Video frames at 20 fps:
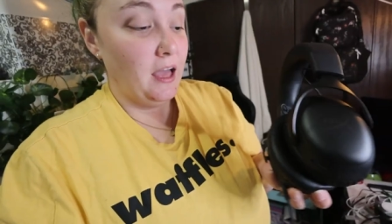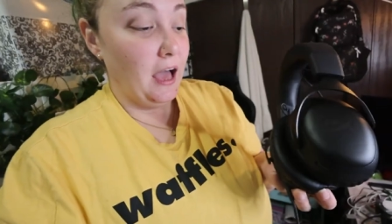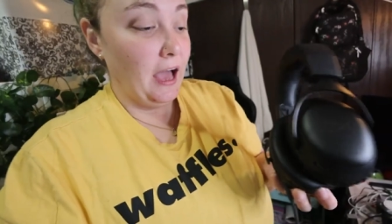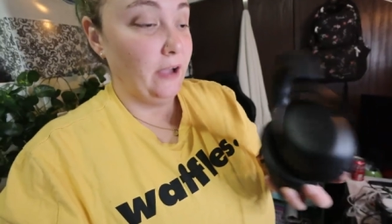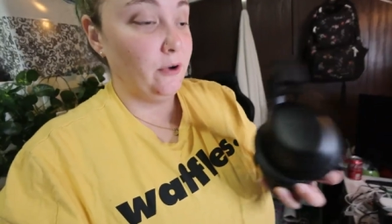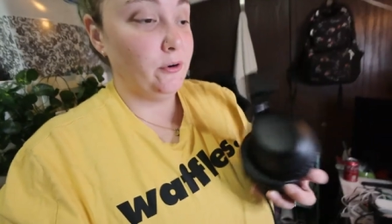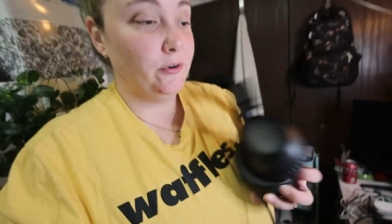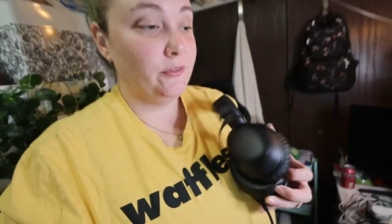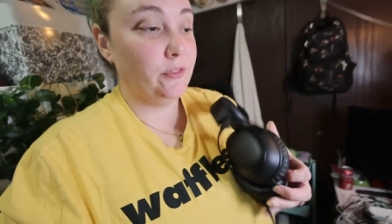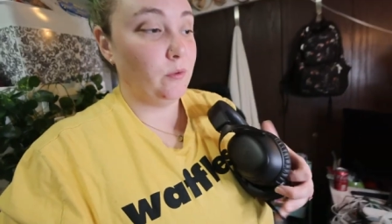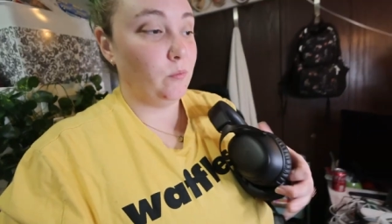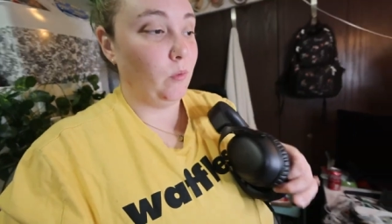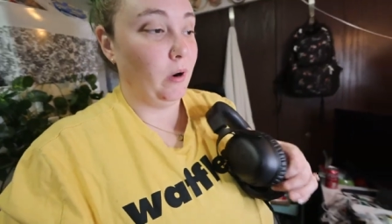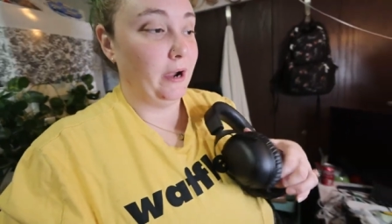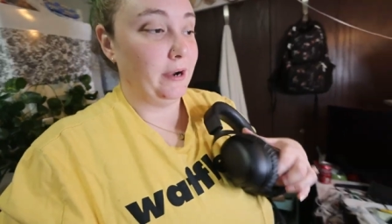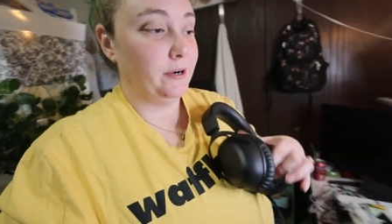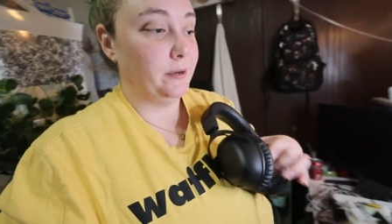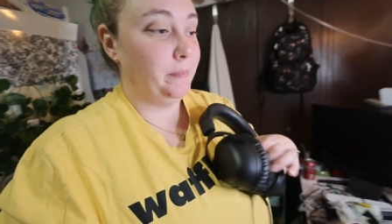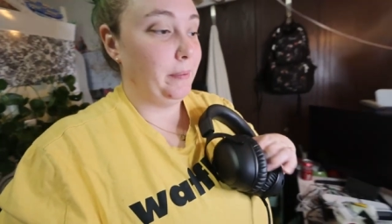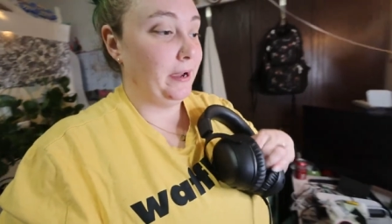I ordered the
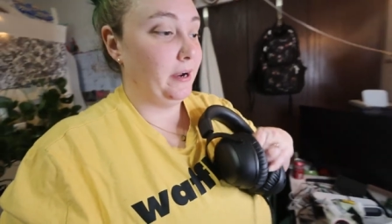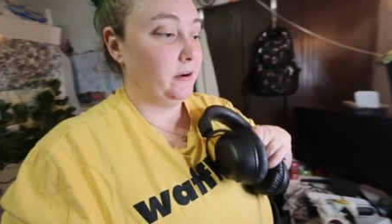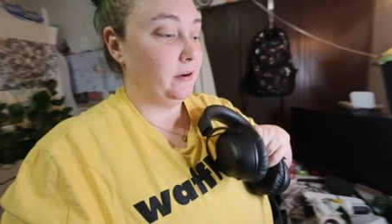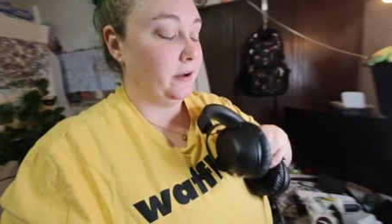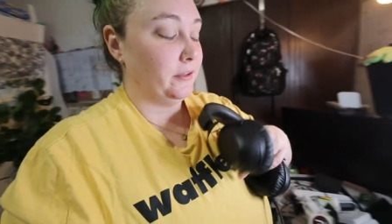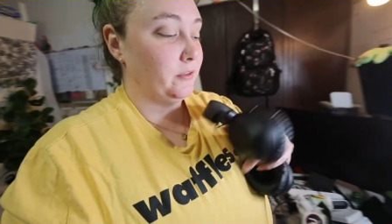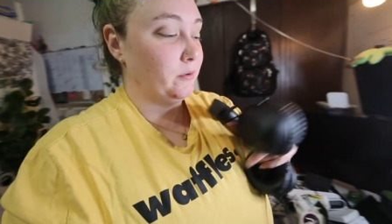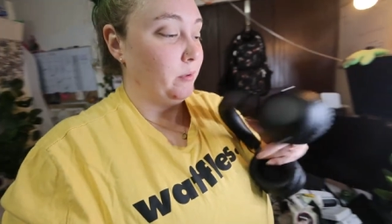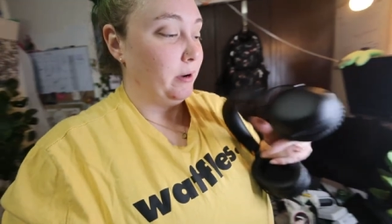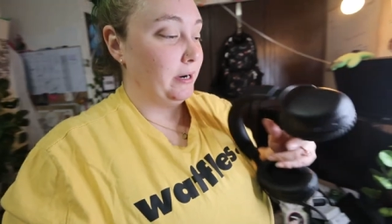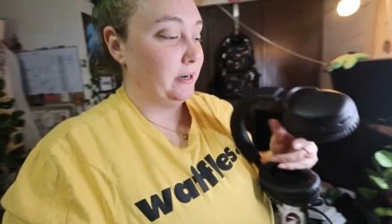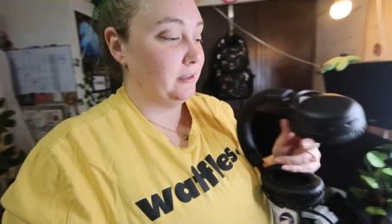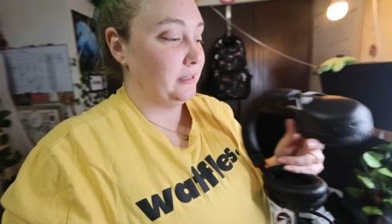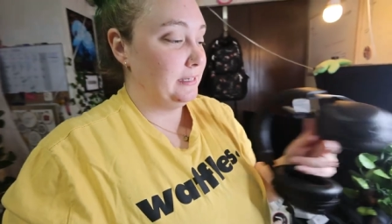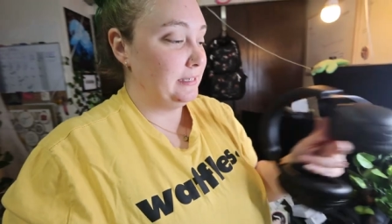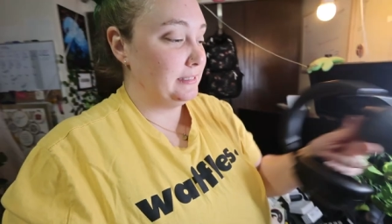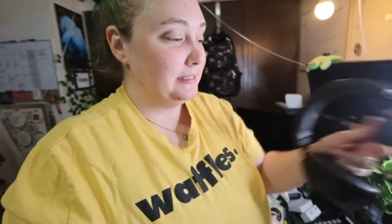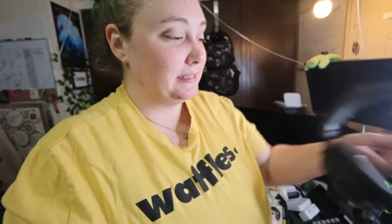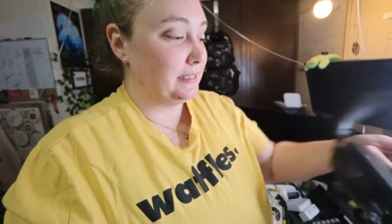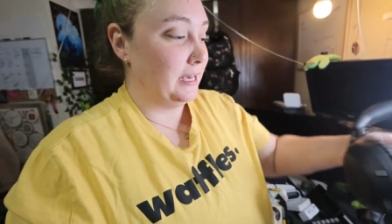wired pair, not the
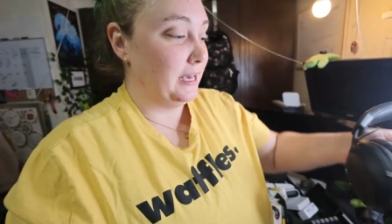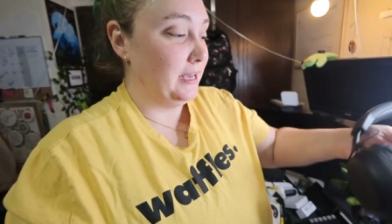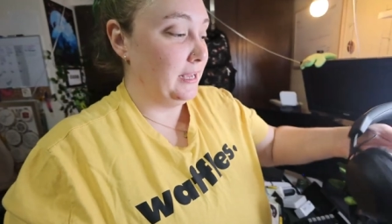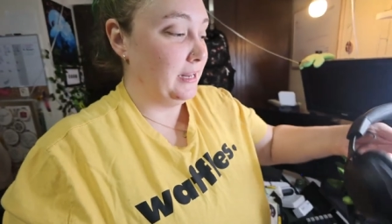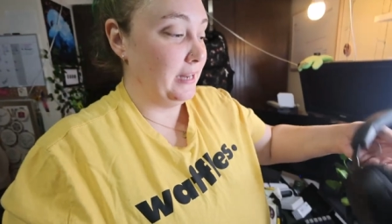wireless.